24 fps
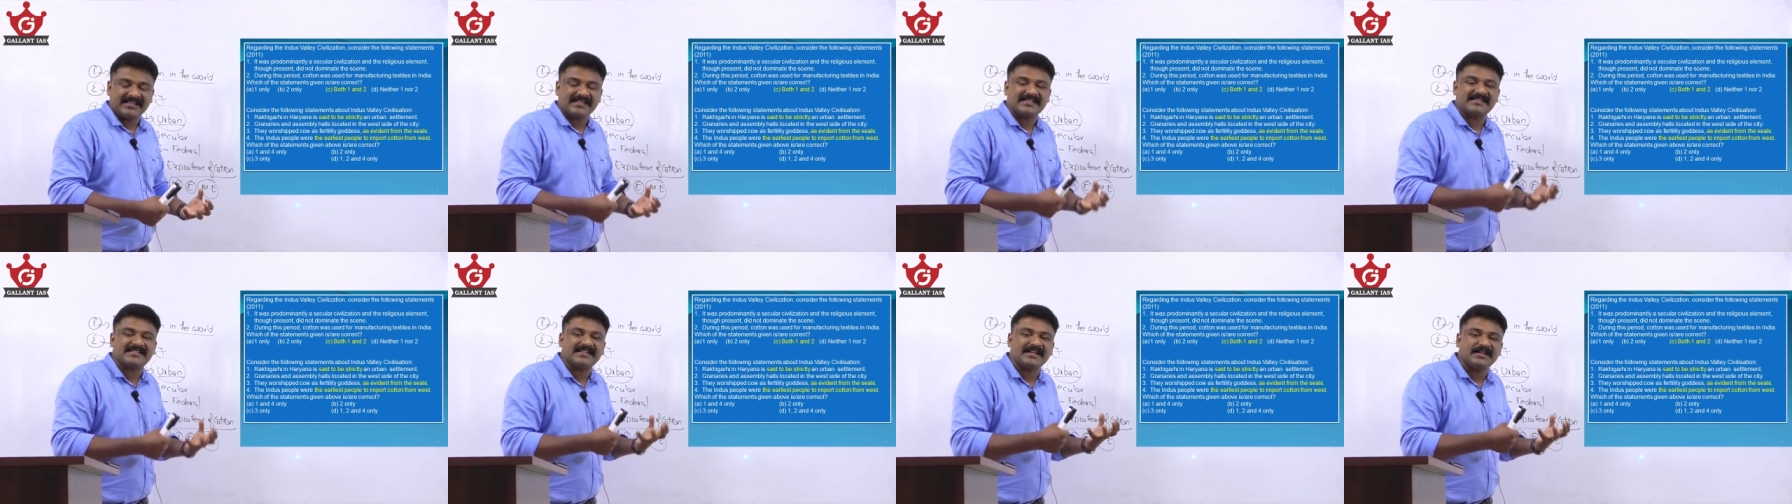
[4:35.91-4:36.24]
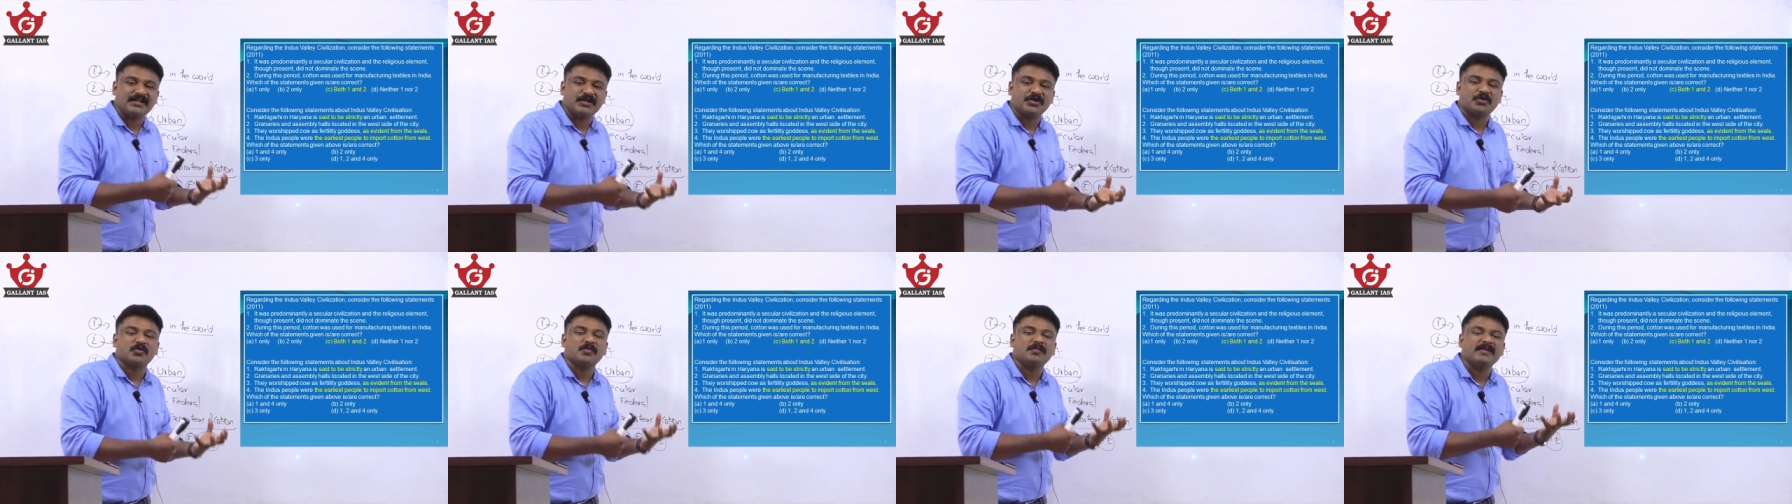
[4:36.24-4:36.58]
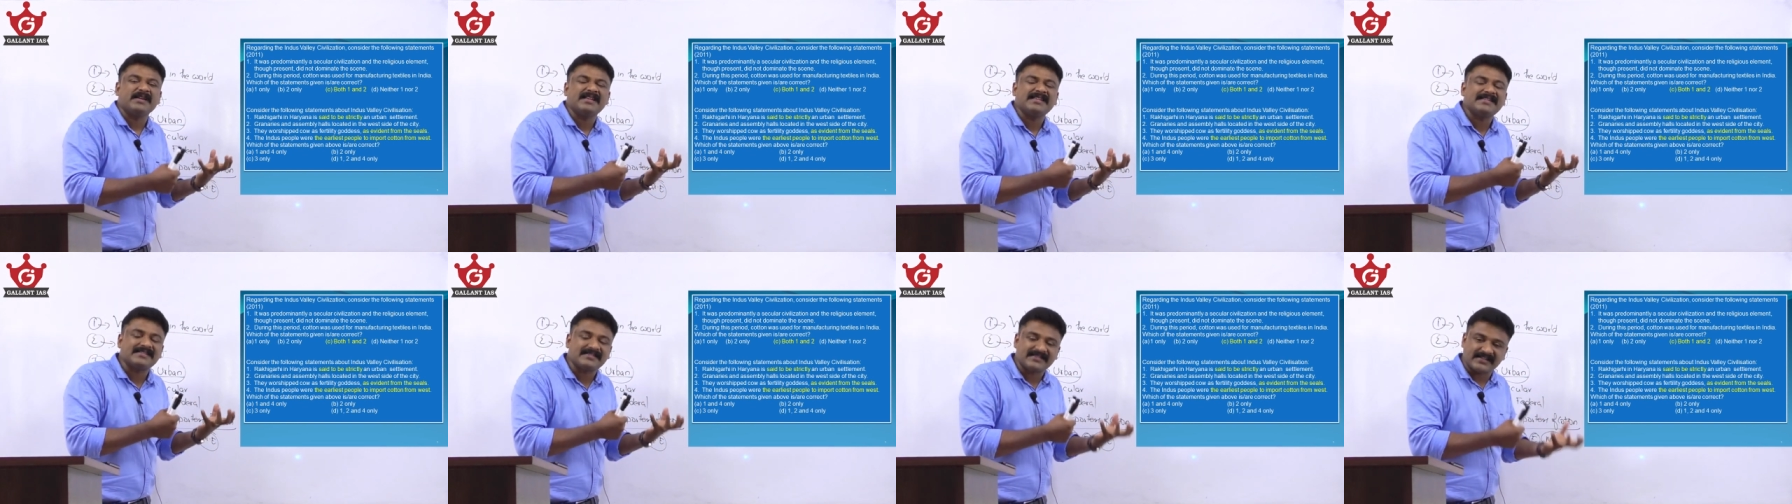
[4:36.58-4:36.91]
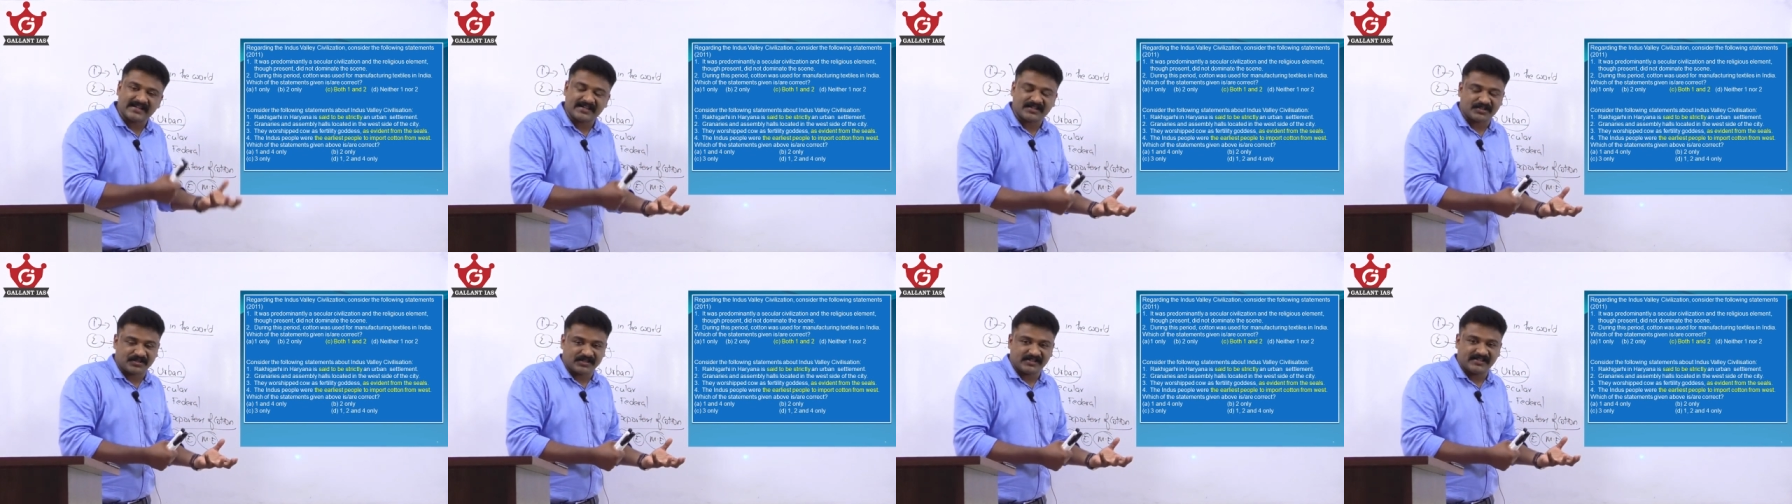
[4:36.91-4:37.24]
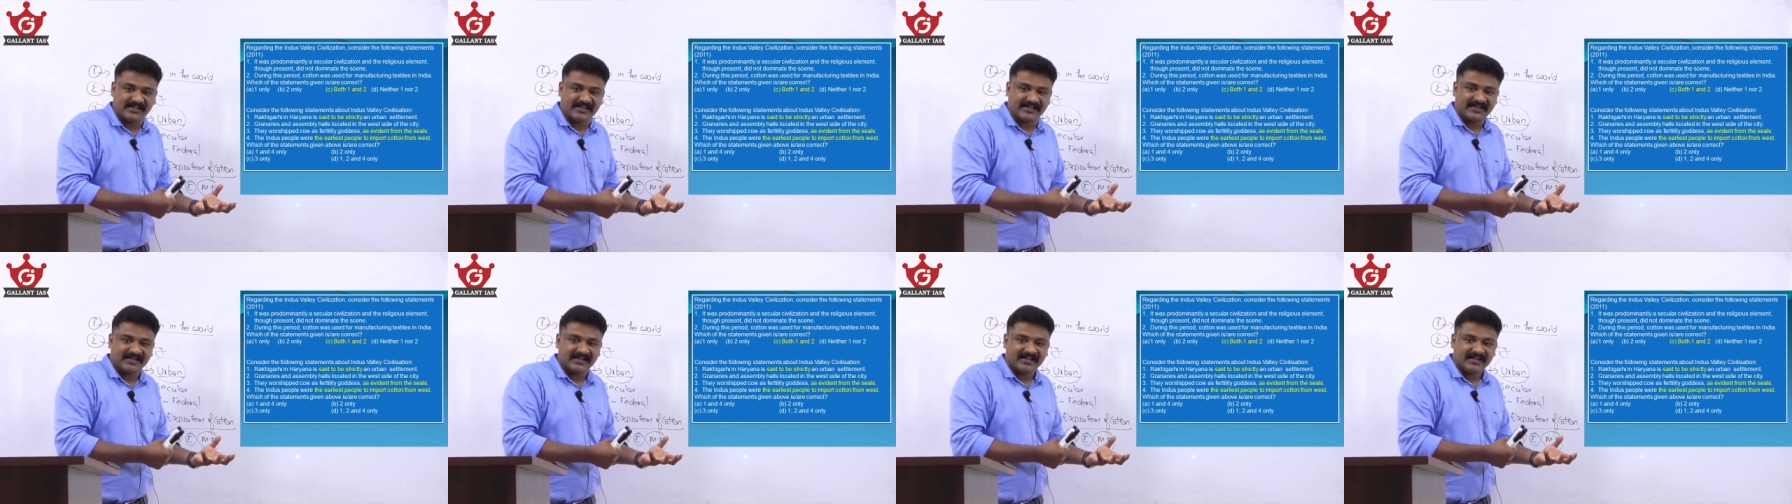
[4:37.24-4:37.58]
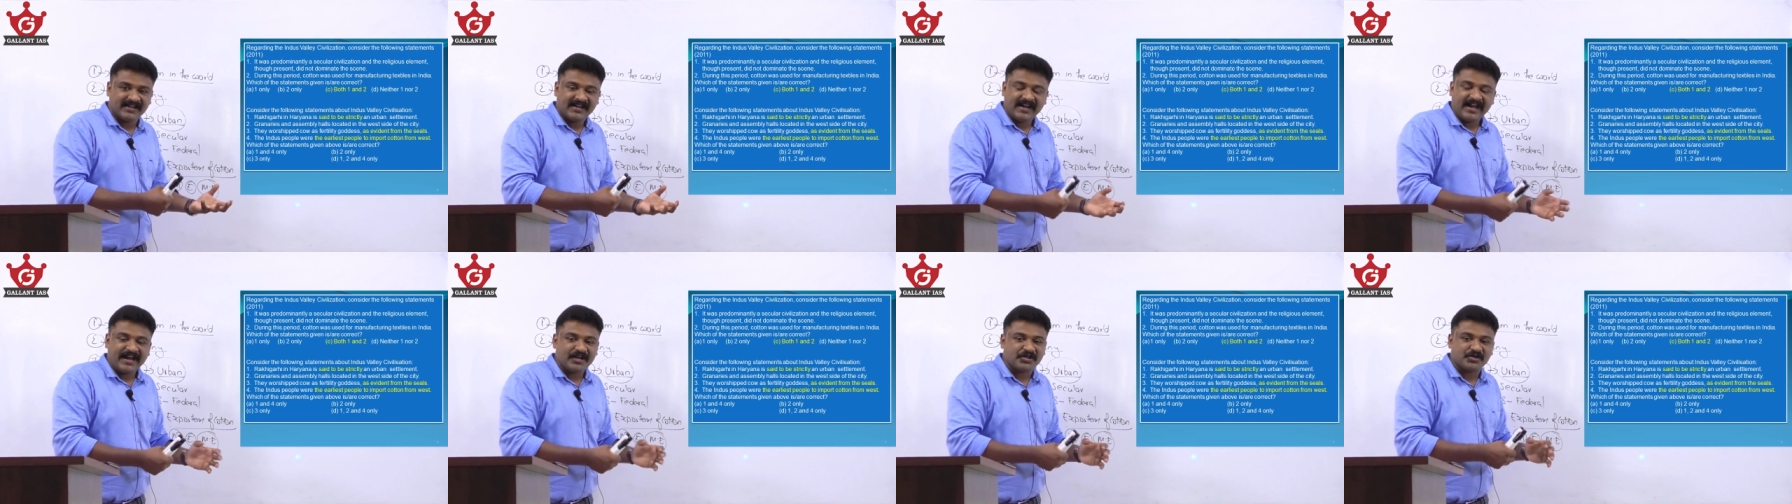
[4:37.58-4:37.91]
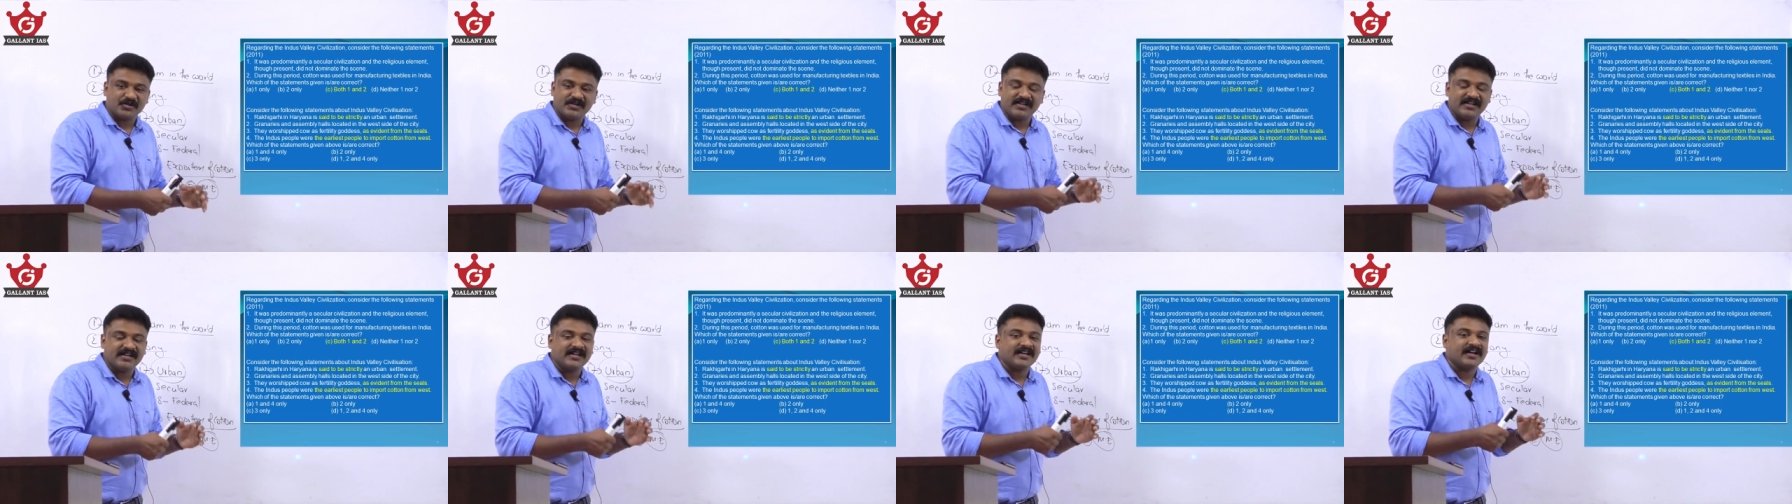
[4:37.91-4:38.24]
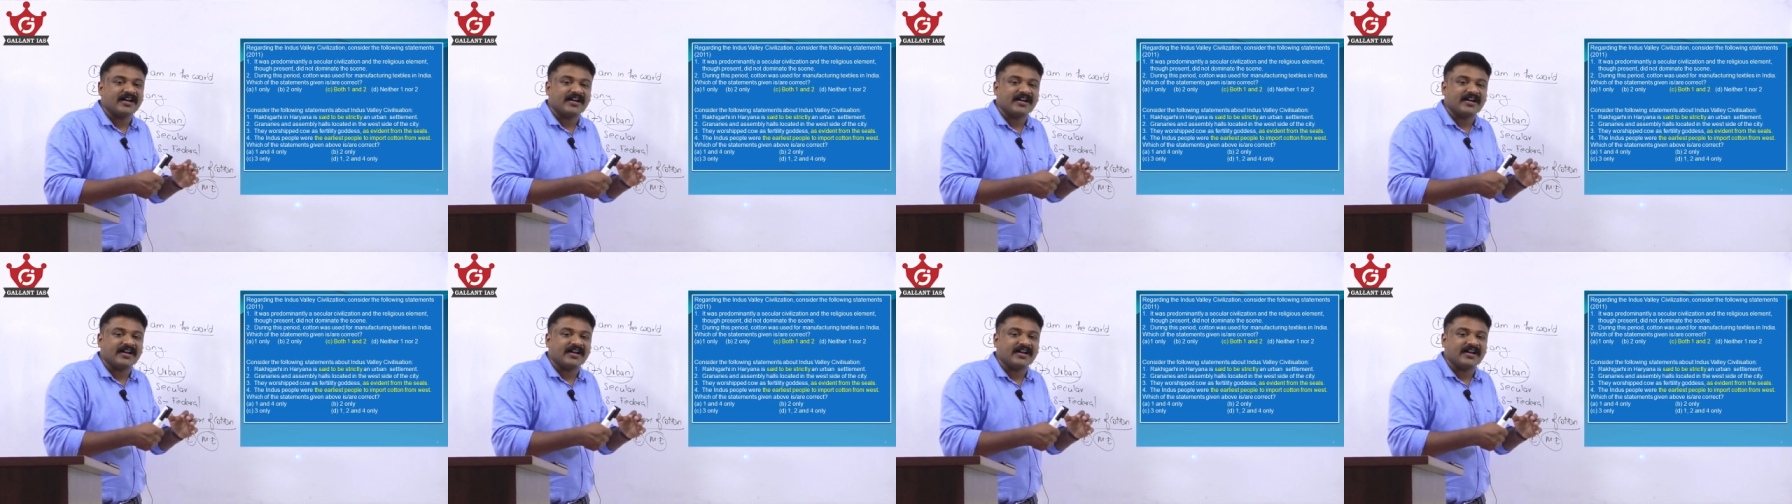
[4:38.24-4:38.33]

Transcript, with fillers: said to be strictly Actually,